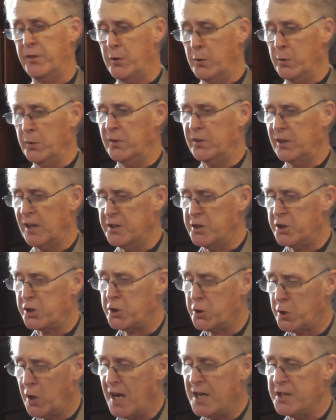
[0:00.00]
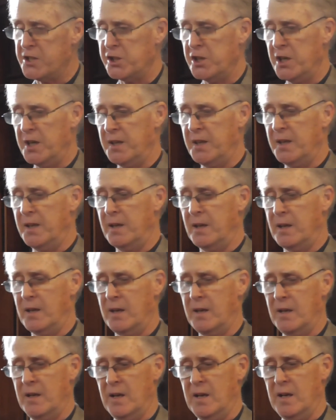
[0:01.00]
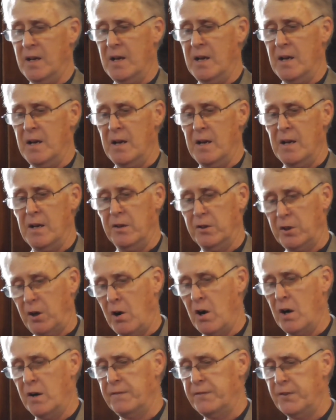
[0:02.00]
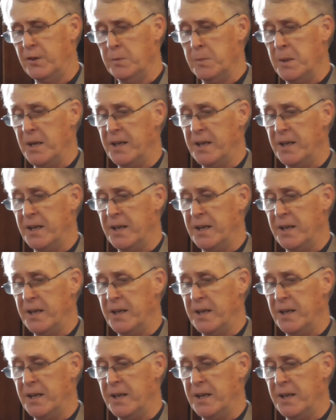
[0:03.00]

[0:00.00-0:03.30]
through such tragedy is hard for